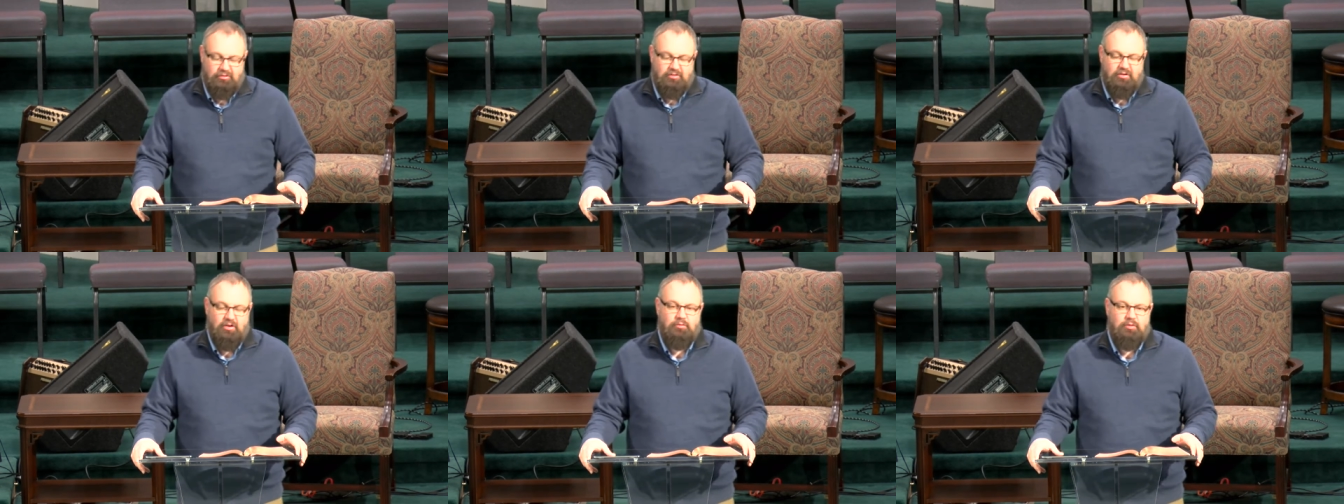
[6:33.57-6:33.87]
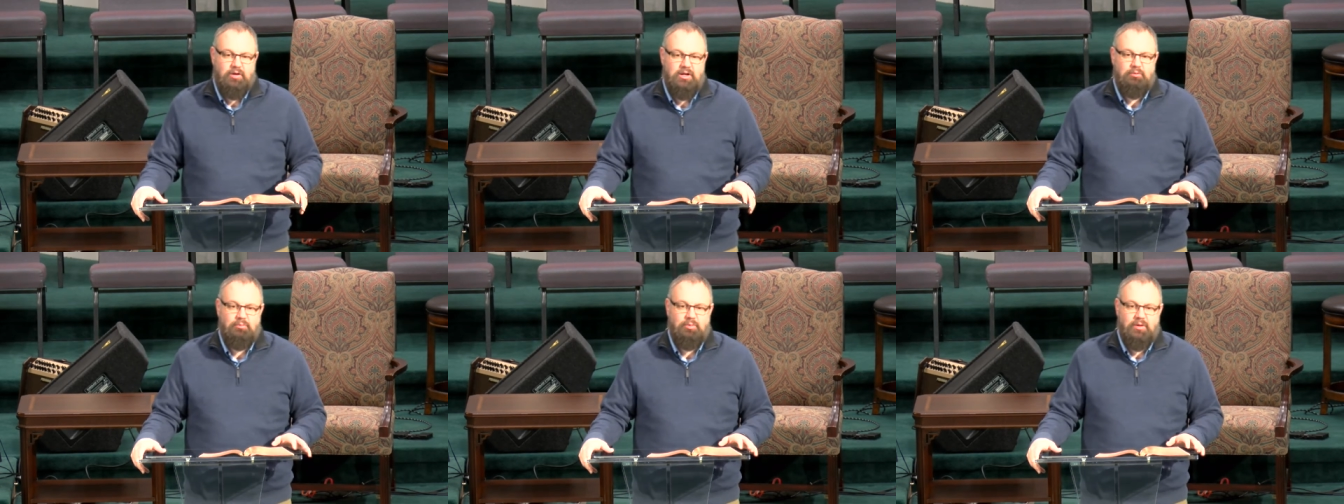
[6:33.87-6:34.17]
So
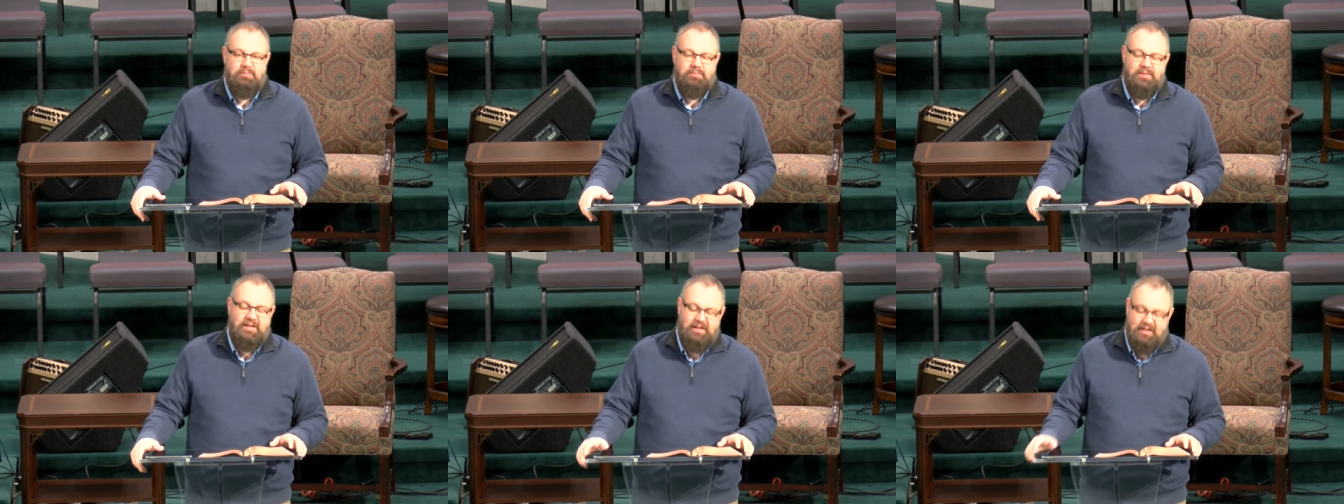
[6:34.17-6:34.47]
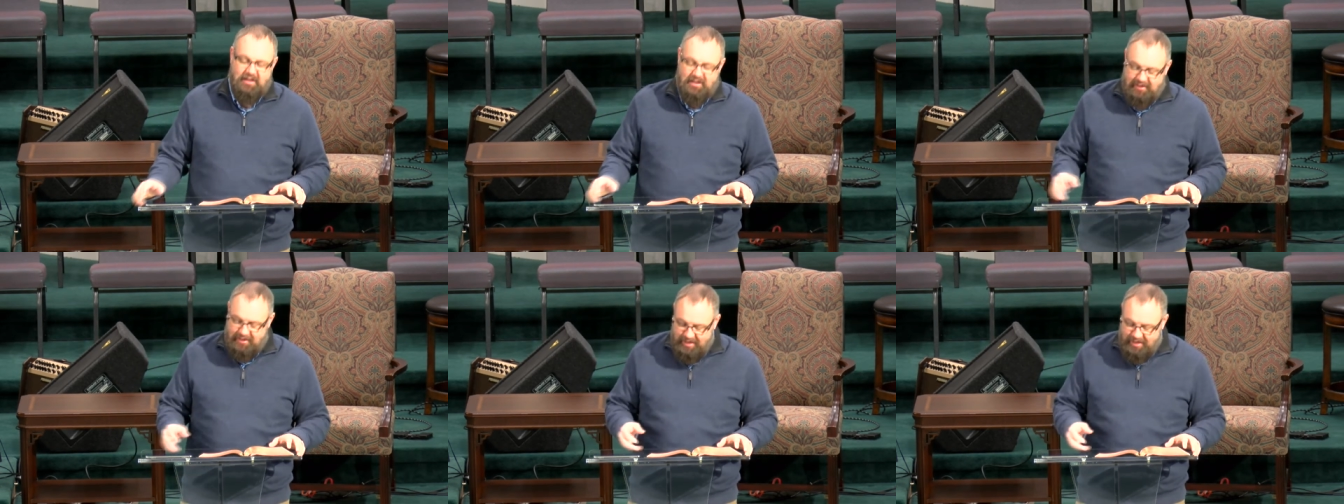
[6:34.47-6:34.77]
read with me
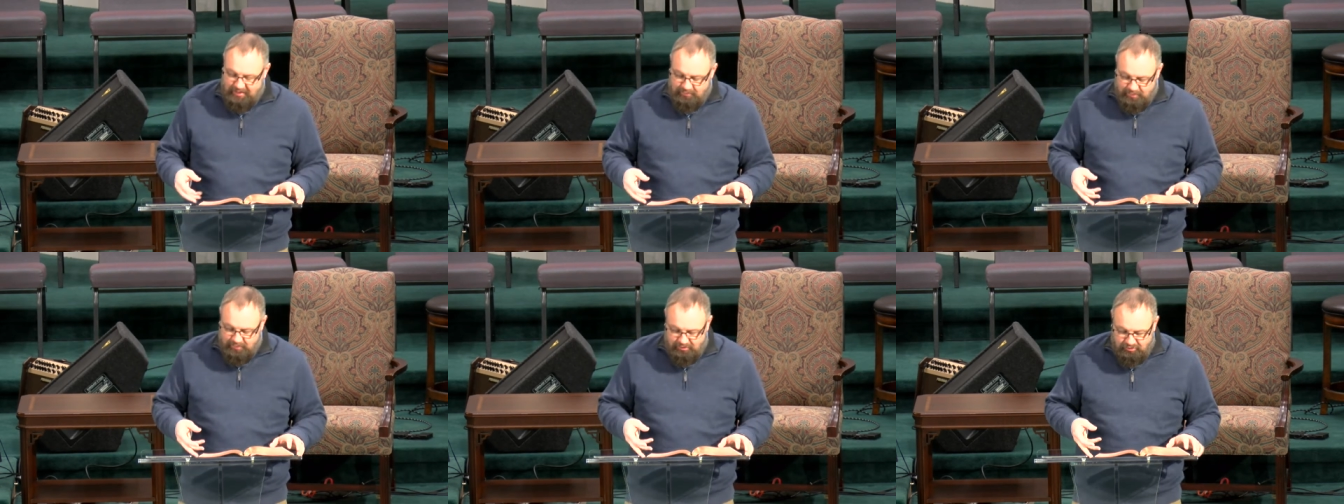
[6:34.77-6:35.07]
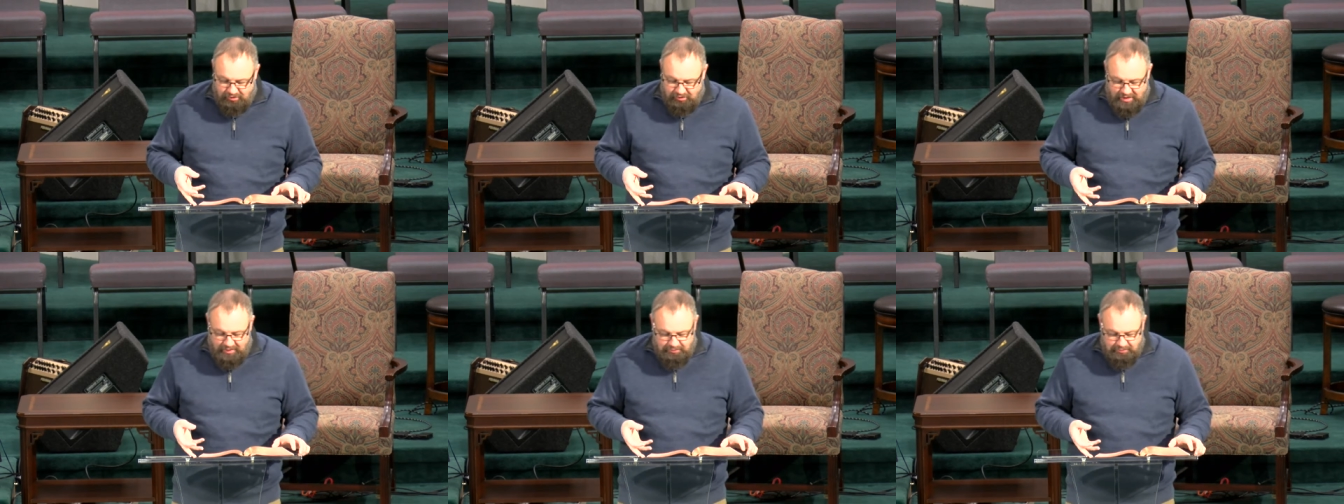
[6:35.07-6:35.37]
in Amos
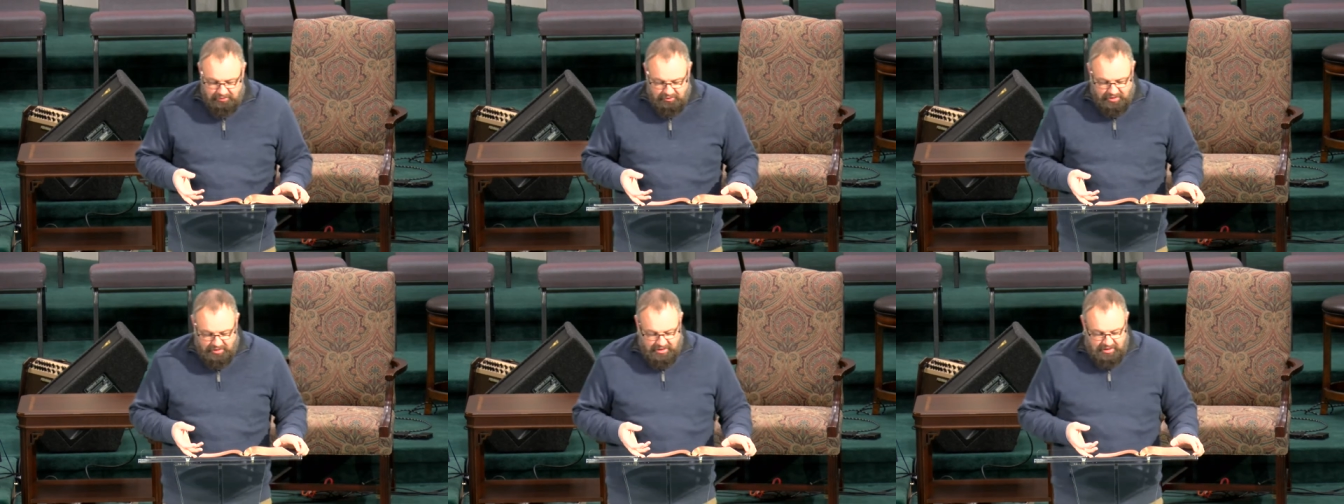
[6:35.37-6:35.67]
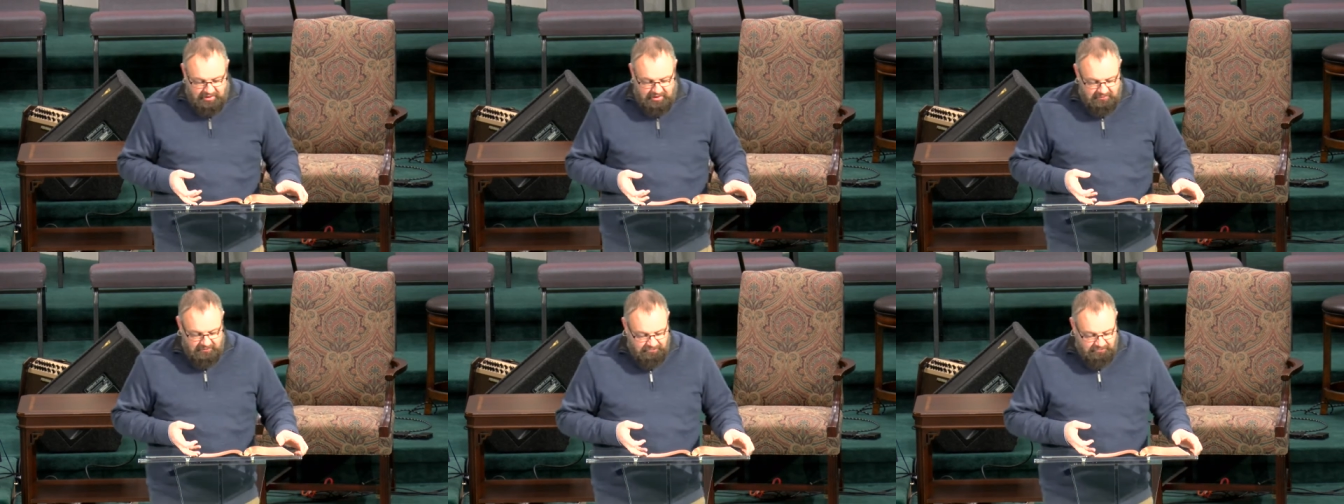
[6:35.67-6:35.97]
chapter
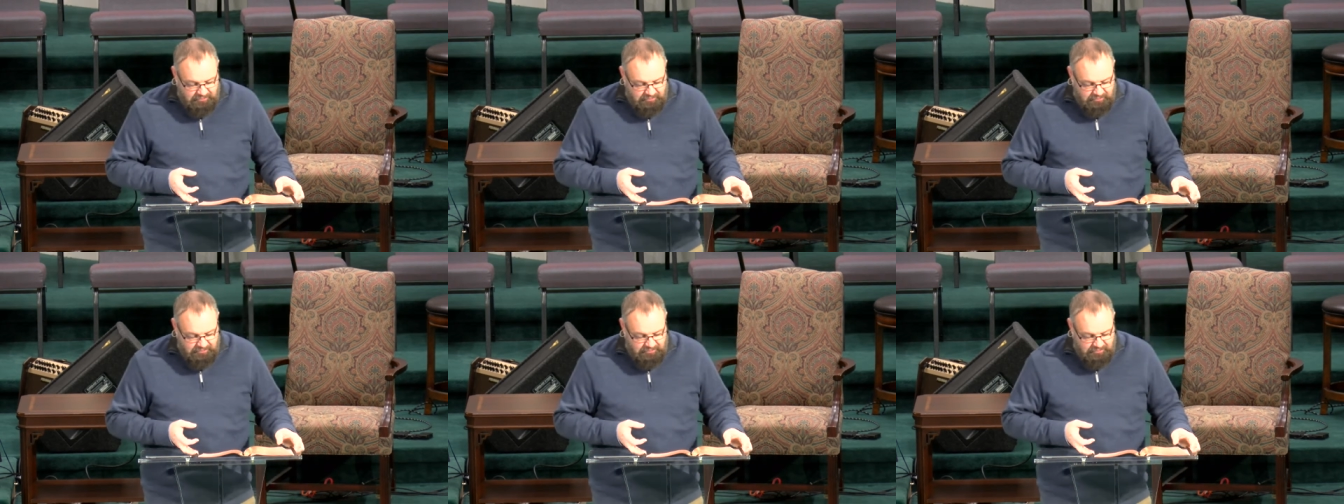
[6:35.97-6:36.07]
9